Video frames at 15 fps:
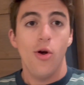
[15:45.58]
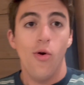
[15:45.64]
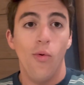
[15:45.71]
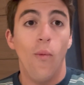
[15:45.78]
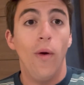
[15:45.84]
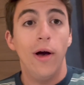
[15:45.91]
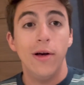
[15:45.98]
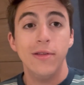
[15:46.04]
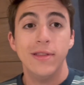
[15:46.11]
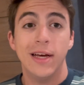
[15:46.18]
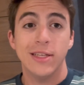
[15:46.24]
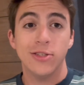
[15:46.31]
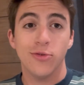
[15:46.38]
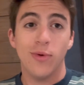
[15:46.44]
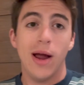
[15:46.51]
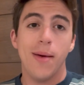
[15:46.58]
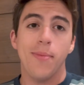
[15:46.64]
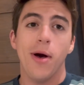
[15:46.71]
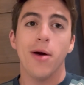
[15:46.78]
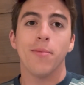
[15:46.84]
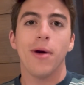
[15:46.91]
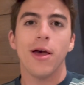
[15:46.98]
Well, that's a wrap
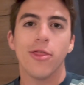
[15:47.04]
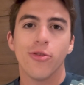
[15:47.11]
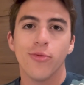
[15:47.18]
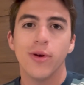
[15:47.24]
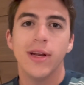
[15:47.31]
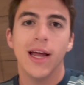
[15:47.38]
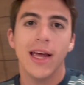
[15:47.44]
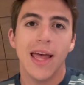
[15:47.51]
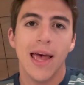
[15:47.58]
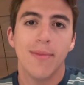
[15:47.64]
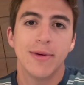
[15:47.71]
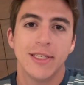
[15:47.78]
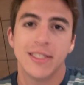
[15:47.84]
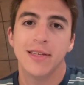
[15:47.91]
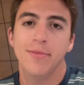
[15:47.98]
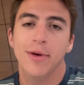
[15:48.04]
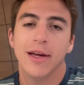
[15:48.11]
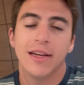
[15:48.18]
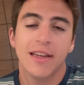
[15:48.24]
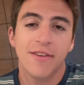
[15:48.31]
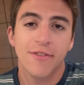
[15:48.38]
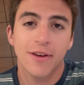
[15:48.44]
on my 3-night MSC
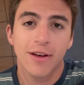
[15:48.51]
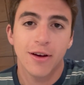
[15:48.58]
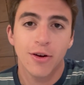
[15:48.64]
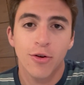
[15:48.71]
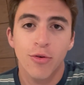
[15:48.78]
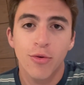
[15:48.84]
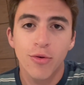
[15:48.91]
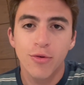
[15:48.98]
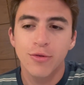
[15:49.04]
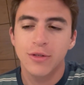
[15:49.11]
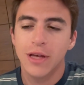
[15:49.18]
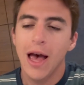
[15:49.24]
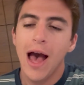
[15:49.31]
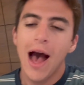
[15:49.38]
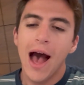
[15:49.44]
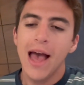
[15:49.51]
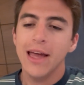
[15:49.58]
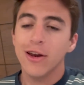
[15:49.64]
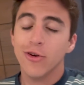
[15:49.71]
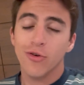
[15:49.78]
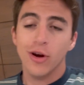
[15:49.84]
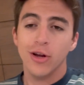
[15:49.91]
Magnifica cruise. I had
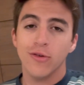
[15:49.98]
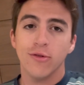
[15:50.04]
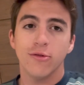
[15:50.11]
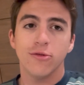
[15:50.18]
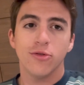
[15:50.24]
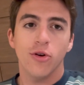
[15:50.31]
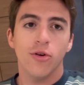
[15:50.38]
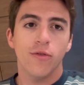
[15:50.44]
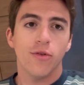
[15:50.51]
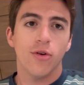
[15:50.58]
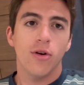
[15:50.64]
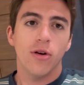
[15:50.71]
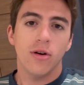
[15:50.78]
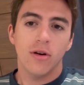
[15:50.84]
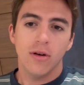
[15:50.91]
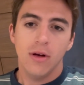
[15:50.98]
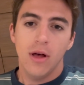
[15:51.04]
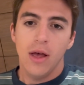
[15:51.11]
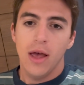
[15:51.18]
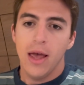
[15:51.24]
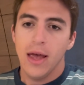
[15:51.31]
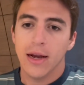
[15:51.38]
a great cruise overall.
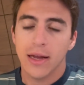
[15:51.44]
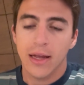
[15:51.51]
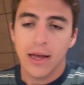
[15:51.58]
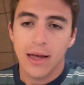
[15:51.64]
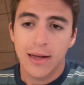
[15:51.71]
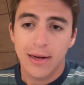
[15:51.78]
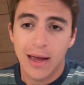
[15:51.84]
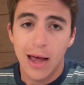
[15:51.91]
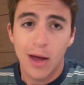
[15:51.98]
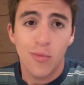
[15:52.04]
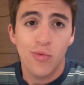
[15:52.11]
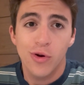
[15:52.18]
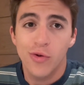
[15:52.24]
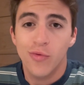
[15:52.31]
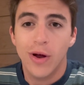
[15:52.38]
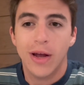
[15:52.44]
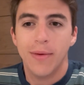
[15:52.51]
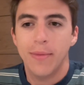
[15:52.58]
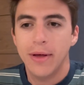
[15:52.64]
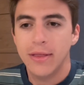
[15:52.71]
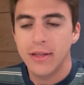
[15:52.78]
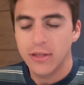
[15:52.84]
And again, I would
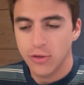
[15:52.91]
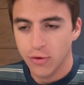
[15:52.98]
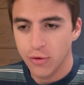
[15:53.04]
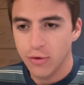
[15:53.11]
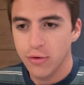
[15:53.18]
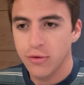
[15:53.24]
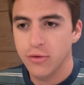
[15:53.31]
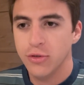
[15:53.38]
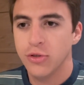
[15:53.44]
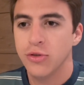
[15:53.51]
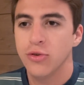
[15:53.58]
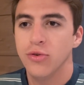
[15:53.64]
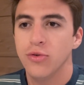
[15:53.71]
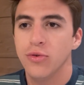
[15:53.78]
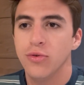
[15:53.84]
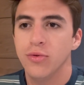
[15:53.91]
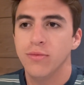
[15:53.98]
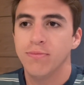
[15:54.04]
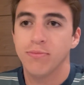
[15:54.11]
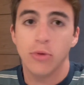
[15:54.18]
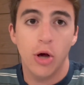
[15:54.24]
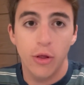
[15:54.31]
recommend this cruise to
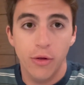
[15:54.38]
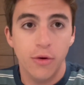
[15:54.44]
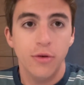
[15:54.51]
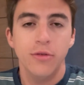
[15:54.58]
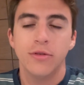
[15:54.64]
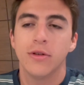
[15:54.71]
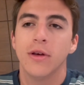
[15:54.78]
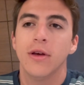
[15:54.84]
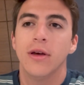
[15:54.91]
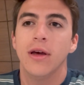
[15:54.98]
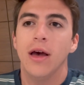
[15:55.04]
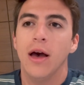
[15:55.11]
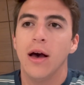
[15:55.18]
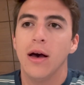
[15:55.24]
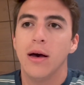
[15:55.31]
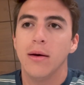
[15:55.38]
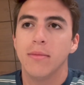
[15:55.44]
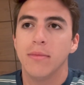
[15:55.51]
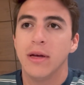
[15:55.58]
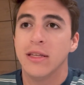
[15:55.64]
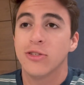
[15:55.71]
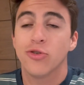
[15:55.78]
others.
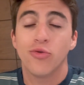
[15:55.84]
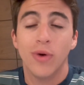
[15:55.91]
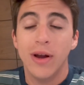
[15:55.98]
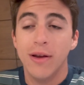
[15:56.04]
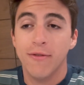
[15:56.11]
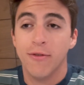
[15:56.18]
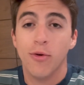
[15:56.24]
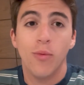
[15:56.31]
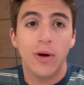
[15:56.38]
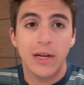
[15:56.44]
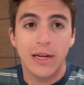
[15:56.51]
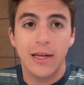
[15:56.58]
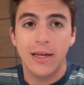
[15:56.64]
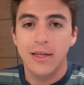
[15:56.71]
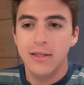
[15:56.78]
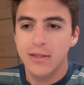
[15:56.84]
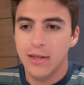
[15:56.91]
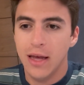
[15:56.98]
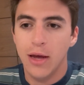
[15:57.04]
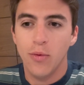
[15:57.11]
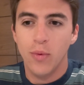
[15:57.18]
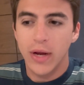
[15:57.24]
It's great for what it is,
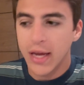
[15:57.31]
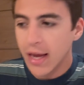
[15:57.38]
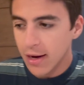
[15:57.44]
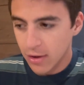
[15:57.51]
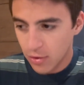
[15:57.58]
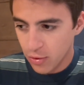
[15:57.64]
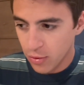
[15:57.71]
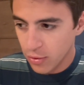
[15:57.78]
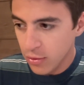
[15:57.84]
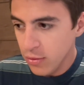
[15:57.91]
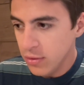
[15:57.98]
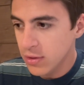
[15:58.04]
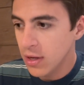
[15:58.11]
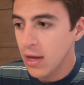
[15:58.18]
a weekend cruise.